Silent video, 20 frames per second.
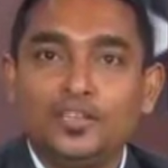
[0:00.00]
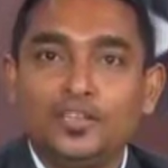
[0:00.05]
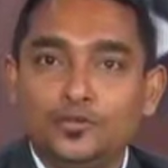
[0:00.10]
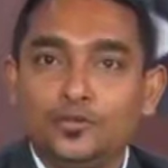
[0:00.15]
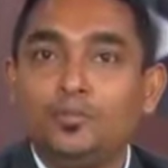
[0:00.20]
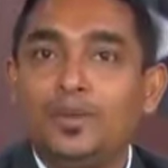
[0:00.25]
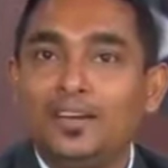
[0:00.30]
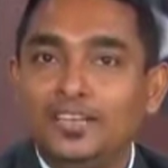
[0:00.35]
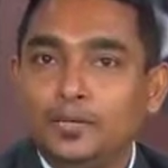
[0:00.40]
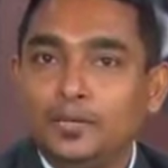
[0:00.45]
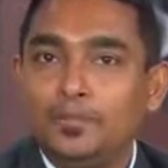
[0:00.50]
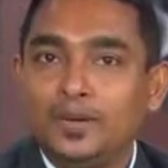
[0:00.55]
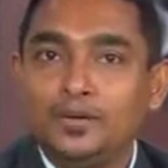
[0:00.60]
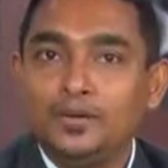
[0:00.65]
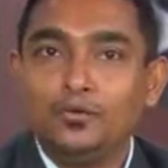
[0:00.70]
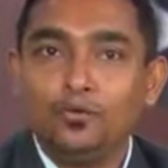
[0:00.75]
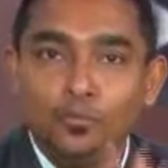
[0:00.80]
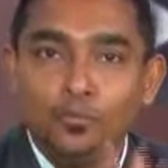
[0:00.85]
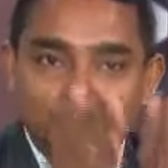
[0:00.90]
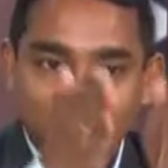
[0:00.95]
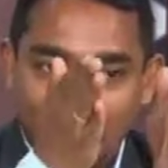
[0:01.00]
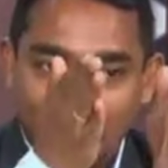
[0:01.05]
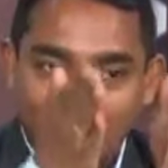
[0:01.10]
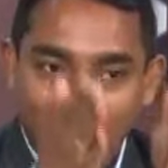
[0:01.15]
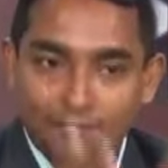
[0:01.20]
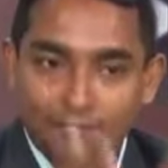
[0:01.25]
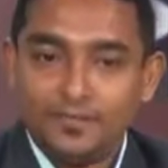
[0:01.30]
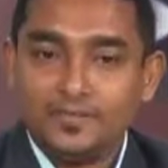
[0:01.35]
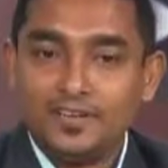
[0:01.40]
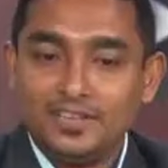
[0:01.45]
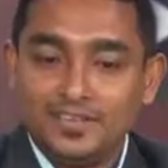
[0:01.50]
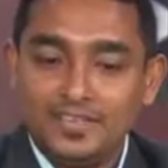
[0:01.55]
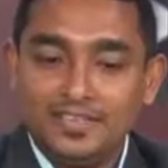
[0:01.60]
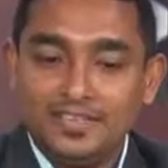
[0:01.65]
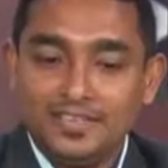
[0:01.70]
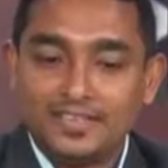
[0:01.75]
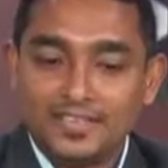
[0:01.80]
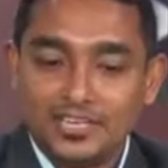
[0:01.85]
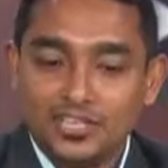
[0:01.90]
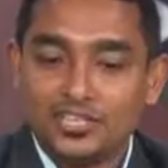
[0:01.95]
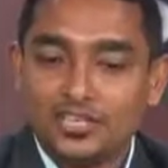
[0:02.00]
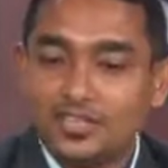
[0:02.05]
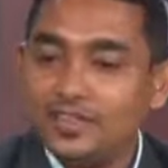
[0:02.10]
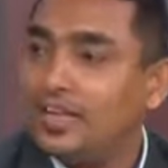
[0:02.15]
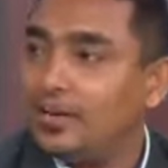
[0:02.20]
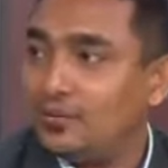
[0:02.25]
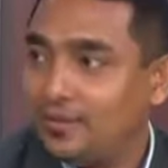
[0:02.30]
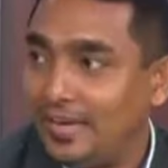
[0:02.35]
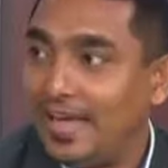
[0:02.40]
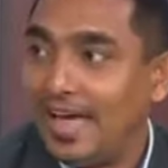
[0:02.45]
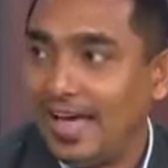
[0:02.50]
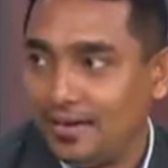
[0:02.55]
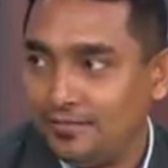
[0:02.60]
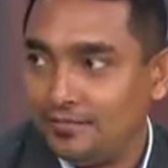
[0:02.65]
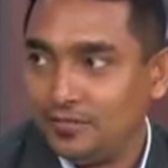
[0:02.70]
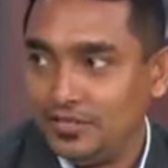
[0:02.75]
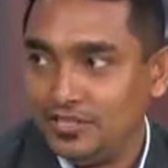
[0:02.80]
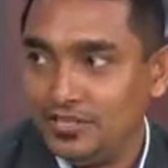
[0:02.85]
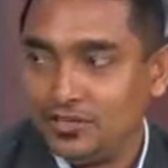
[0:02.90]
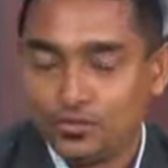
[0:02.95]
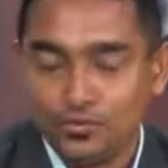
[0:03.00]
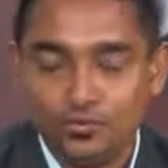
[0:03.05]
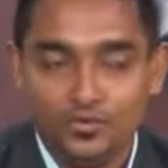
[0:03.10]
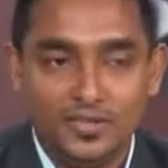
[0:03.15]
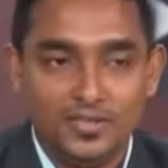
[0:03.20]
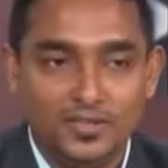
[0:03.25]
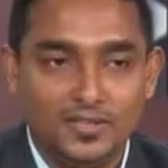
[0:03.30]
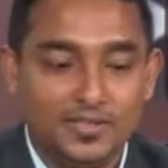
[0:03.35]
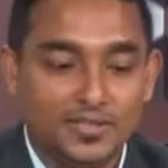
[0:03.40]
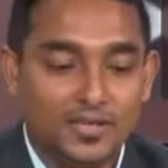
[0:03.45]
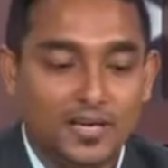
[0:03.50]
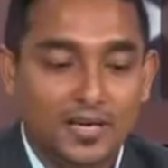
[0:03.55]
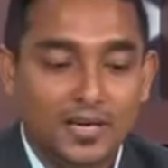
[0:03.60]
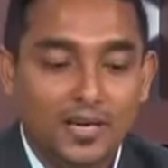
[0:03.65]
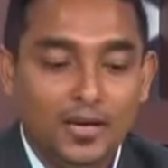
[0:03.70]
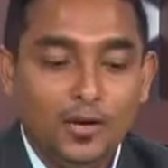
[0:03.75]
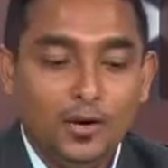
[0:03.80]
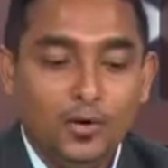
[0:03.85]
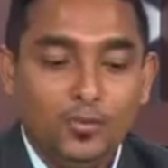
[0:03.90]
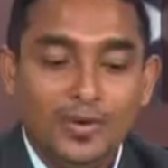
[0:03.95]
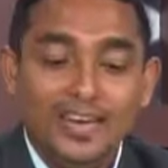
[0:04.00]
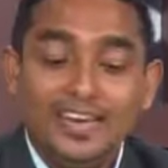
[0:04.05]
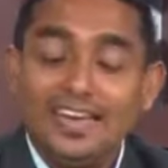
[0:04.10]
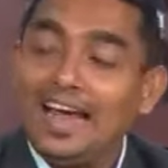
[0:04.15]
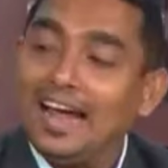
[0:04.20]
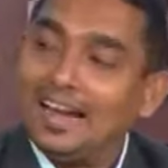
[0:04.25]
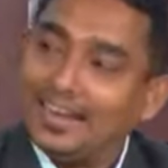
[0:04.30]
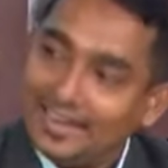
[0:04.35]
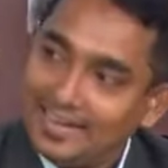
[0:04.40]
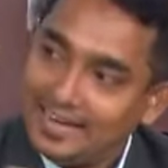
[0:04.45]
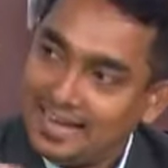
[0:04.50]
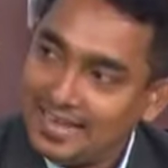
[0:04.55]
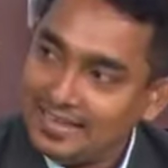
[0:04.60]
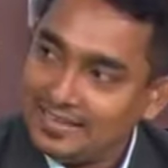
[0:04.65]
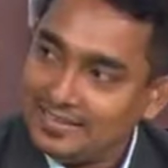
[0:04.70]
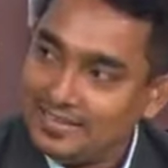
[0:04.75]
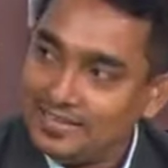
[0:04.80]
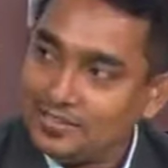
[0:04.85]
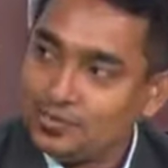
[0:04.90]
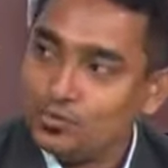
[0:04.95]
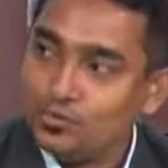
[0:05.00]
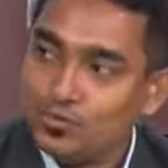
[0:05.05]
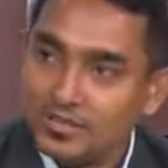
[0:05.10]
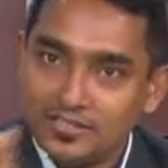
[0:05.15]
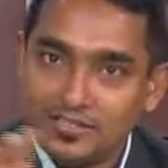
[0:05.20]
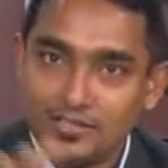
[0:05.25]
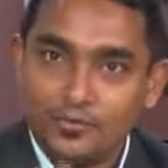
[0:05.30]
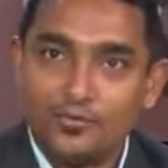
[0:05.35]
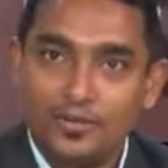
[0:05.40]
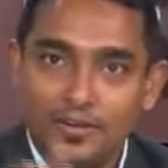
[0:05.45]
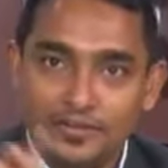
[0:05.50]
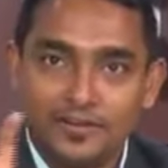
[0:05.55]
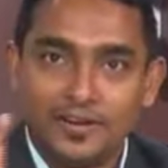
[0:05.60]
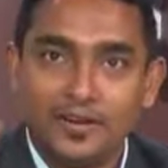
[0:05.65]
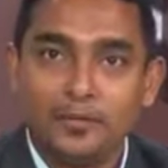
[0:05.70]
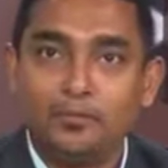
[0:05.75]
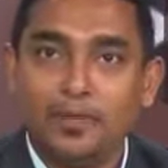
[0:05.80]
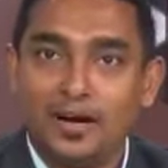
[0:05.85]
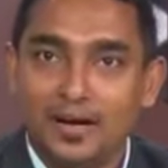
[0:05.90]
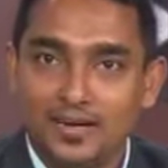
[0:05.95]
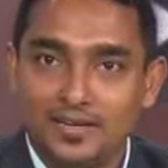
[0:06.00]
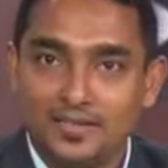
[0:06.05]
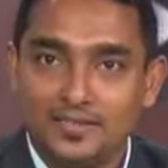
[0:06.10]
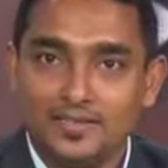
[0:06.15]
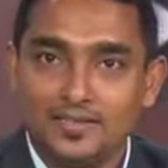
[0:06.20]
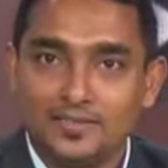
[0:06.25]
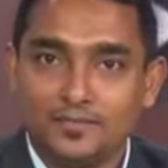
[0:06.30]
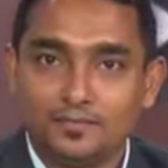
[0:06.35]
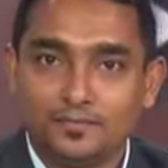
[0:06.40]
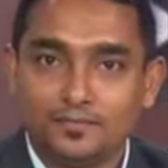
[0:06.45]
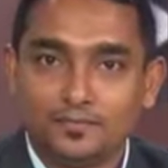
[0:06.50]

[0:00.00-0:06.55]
into multiple groups after the discussion that we have with the students we categorize the students into different buckets.